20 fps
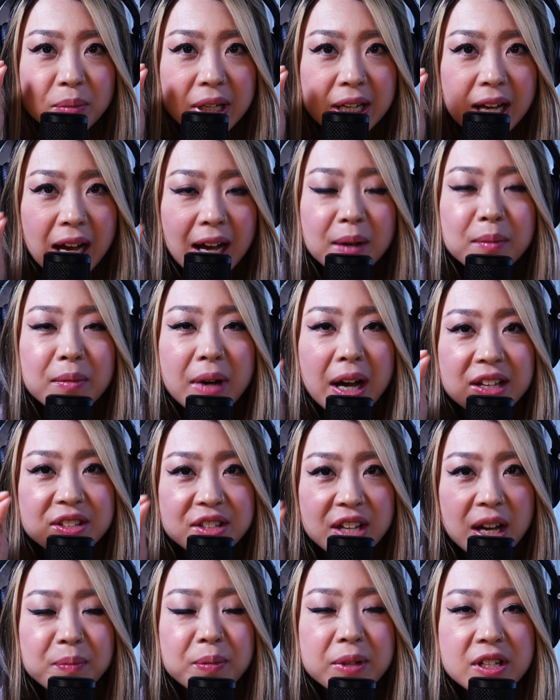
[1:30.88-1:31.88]
become a
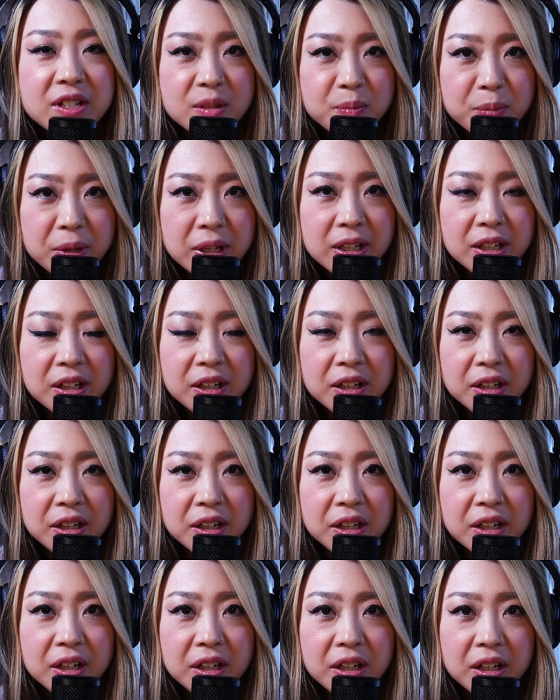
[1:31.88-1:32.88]
Japanese speaker,